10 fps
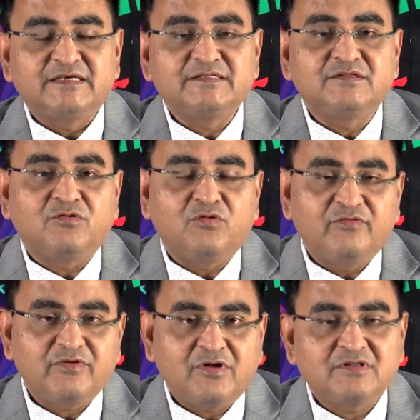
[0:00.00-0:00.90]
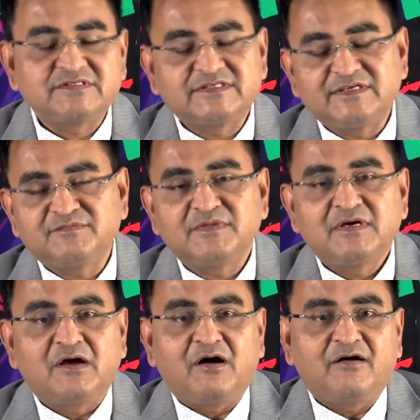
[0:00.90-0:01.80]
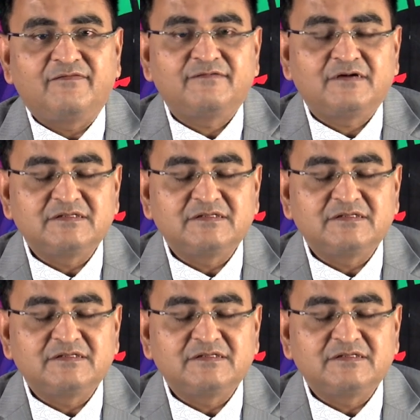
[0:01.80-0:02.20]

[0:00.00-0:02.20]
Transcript: in the overall scheme of